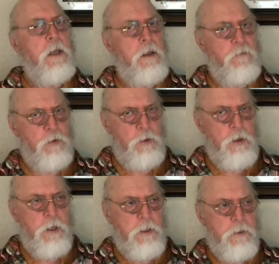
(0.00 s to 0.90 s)
If you
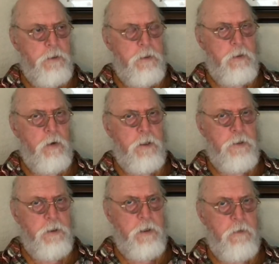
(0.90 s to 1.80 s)
look at the
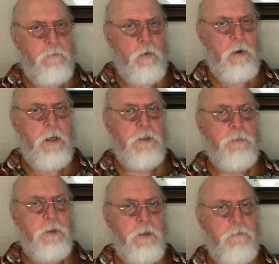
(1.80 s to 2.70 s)
criteria for a
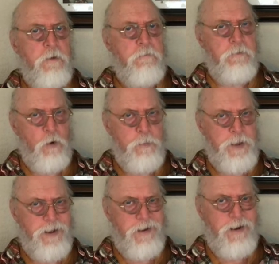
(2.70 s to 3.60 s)
specific
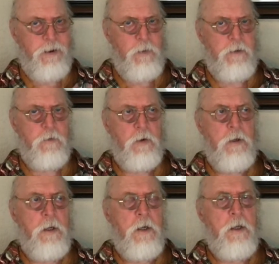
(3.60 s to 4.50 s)
phobia, however,
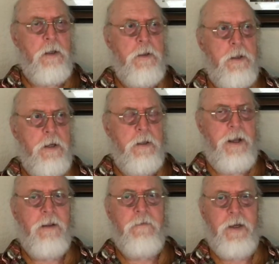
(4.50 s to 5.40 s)
the
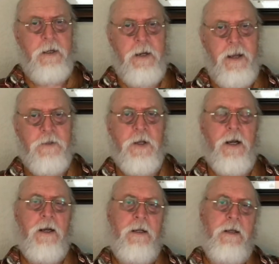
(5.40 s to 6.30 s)
elevated
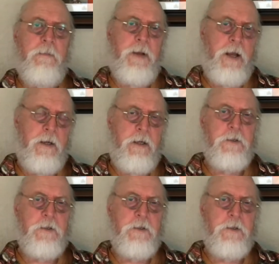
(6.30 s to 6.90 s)
anxiety, panic